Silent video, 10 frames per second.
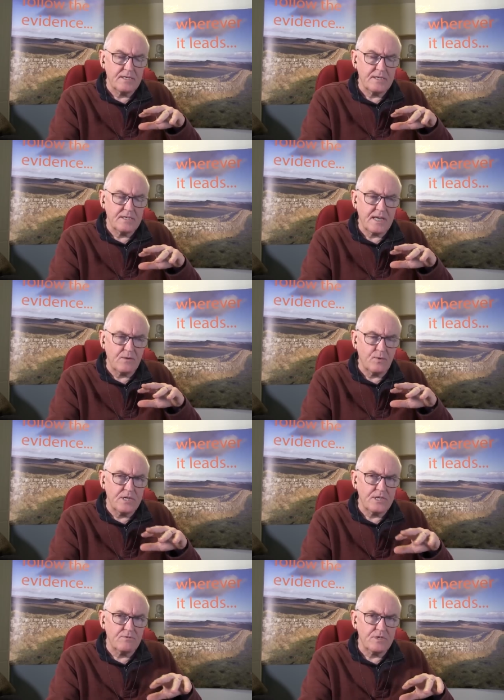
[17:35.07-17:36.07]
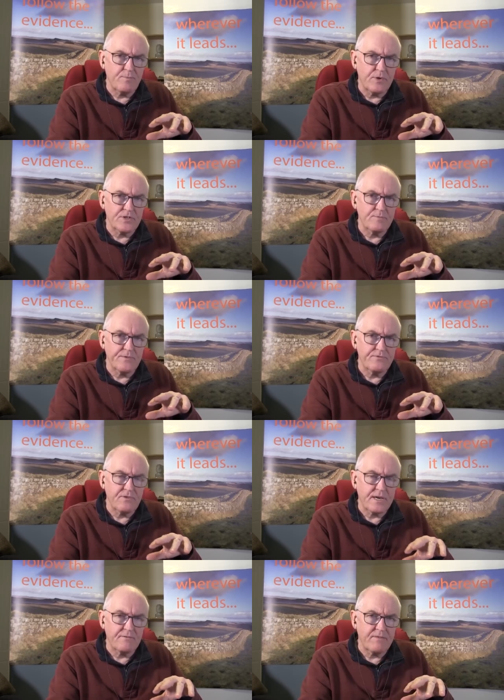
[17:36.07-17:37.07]
is that what is responsible for
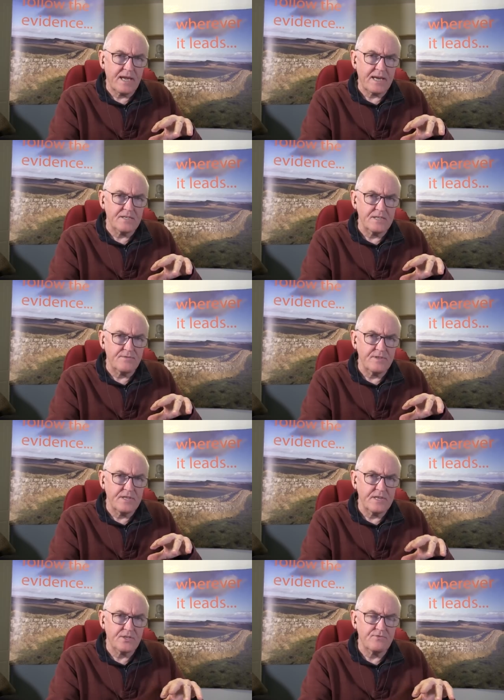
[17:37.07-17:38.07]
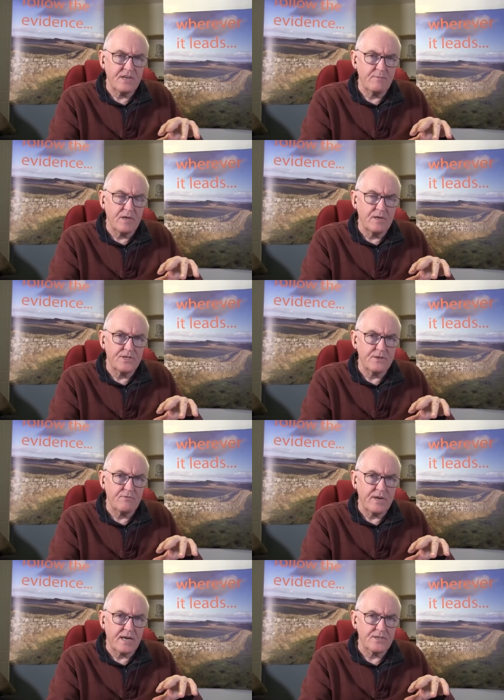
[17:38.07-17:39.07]
anaphylaxis, for the extreme allergic
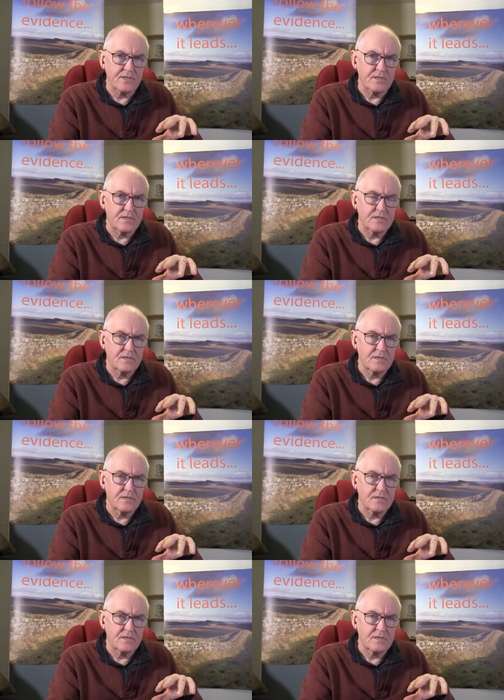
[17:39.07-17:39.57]
reactions?